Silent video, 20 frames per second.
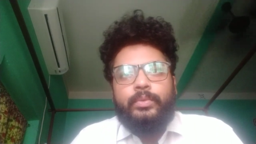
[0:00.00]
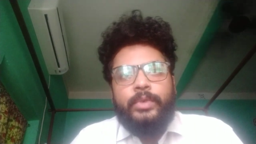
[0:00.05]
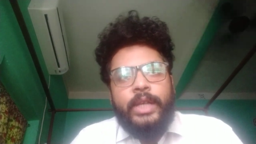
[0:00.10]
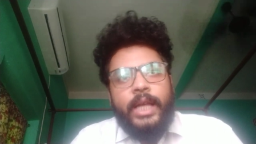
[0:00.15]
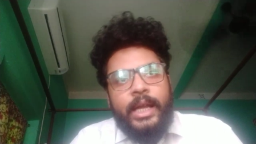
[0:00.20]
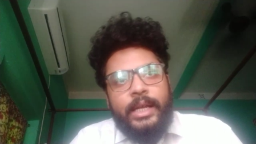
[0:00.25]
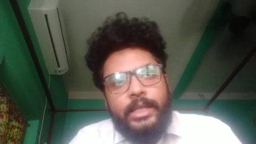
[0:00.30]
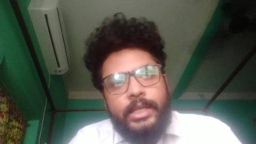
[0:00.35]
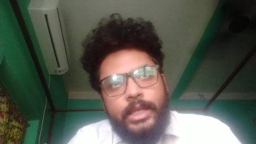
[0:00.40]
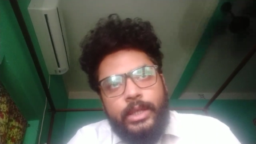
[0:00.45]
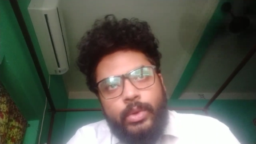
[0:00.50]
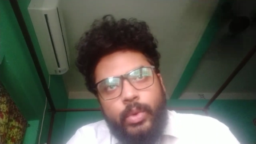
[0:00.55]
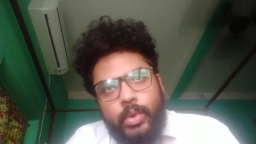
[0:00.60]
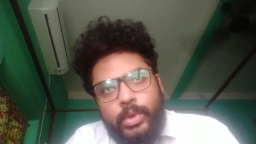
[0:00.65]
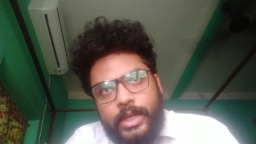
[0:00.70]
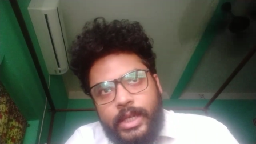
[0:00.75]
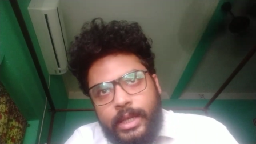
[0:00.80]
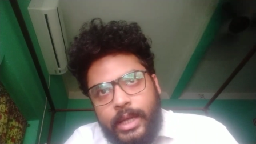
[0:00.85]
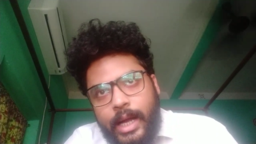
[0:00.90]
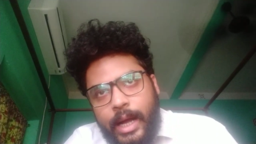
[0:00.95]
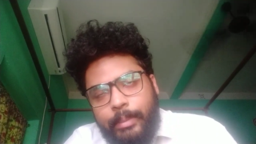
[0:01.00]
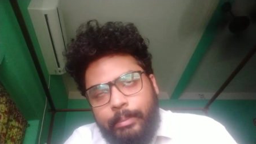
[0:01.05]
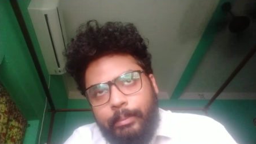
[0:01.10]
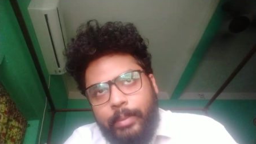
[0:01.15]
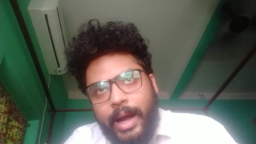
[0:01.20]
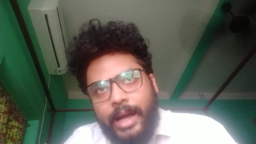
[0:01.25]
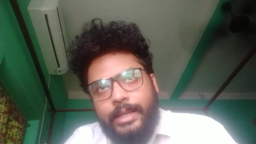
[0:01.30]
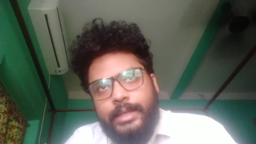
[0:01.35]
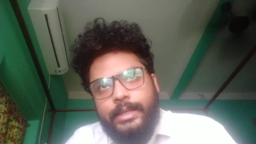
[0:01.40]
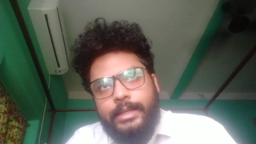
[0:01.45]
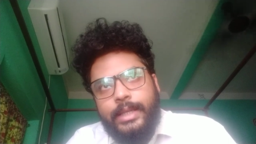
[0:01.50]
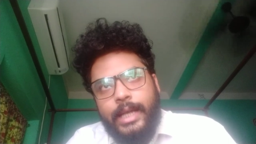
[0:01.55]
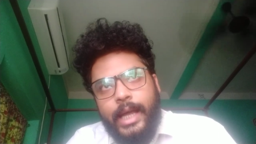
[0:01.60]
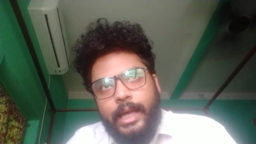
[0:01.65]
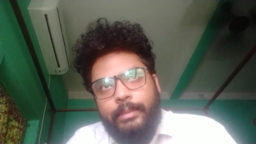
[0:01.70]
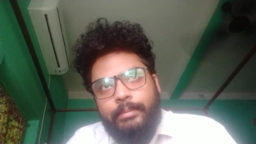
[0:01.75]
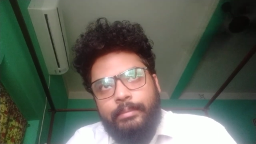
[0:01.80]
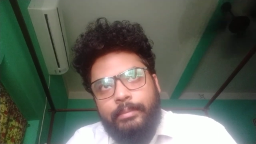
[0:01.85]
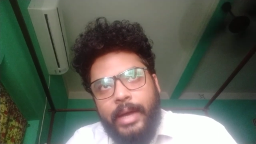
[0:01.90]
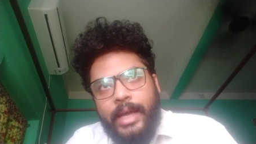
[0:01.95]
we are denoting a past
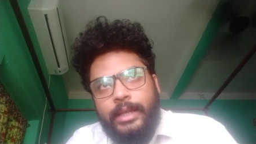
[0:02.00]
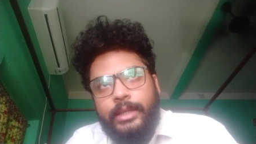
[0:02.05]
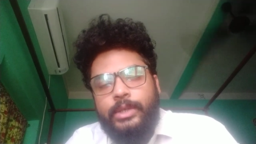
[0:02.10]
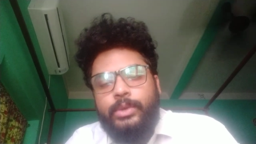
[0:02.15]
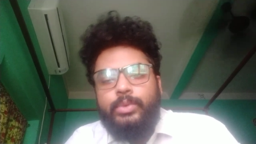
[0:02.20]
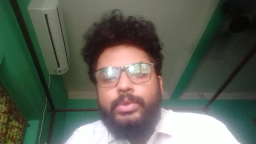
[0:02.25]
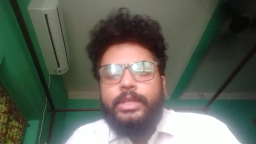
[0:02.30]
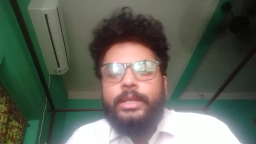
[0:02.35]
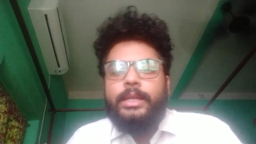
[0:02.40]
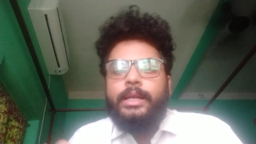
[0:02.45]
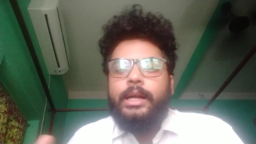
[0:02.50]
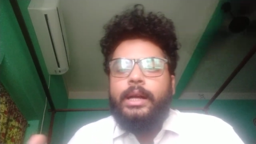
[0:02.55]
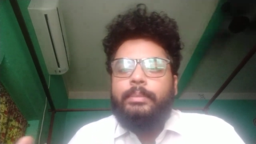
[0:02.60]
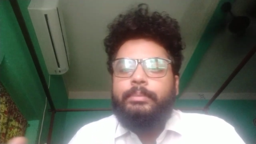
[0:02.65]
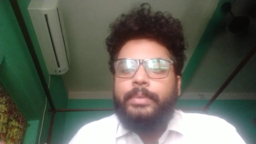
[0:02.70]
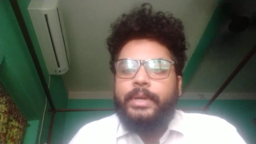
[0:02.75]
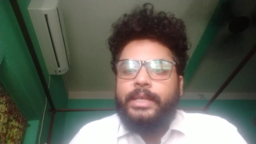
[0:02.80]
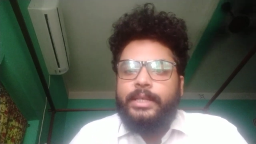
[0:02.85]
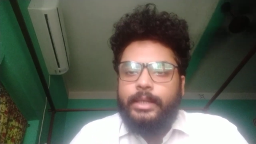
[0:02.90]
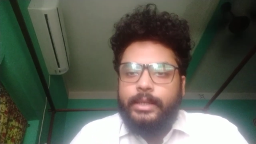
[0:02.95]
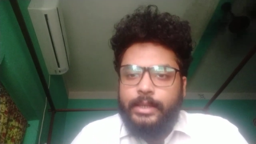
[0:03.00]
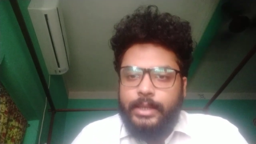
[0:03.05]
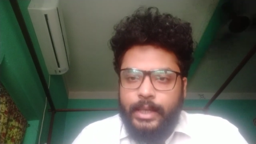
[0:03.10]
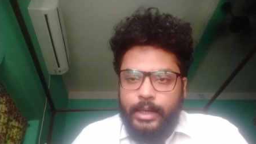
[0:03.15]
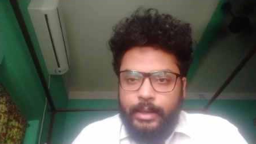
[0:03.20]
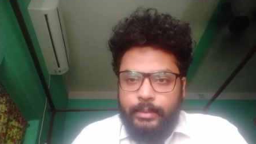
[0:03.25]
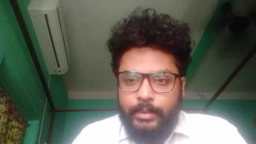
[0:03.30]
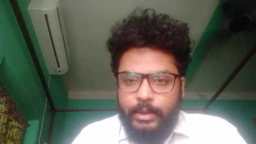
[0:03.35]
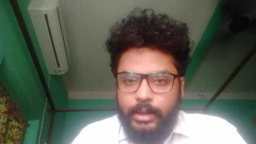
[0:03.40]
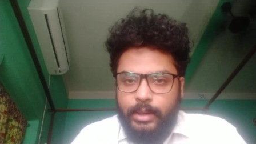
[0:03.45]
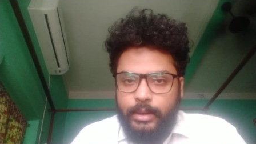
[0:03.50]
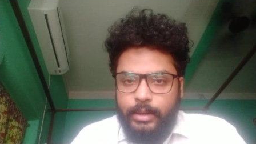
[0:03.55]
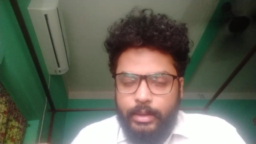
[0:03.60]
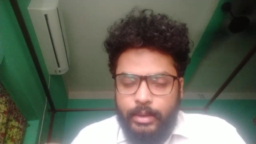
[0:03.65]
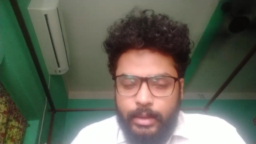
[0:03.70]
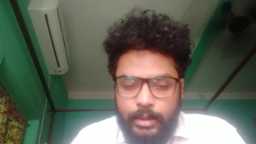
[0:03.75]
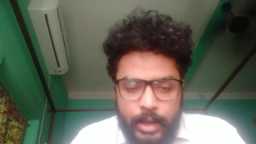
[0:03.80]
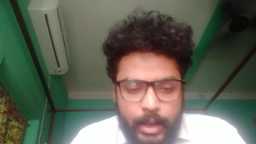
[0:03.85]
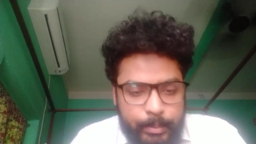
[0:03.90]
time by using a present uh,